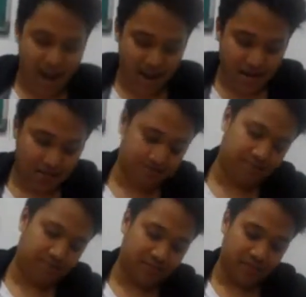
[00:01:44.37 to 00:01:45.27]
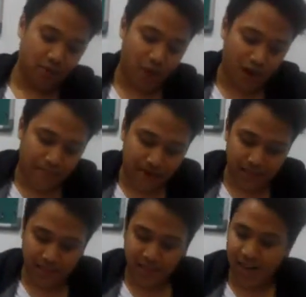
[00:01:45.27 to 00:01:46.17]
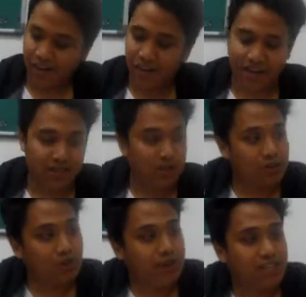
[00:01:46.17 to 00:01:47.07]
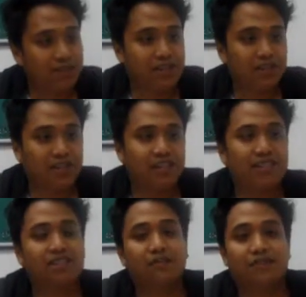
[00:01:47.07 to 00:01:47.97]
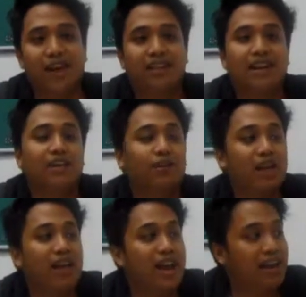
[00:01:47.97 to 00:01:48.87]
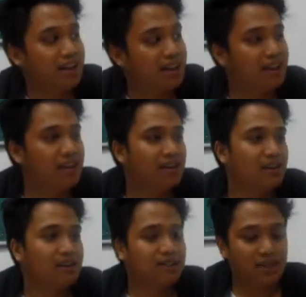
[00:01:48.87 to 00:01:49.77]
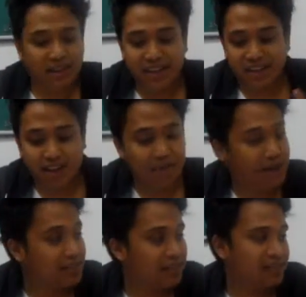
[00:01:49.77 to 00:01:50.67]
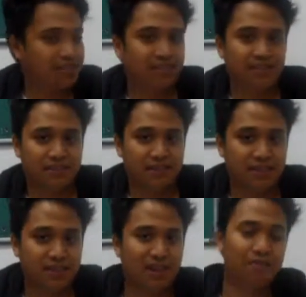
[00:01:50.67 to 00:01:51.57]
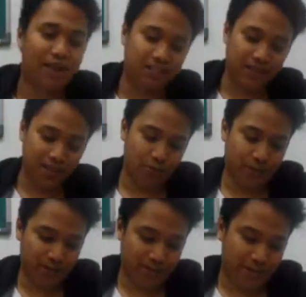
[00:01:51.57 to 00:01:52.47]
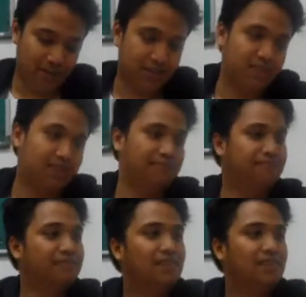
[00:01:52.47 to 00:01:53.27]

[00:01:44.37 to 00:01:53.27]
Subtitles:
And what makes electric guitars also very special is the fact that you can add guitar pedals. Now let me explain to you what guitar pedals are.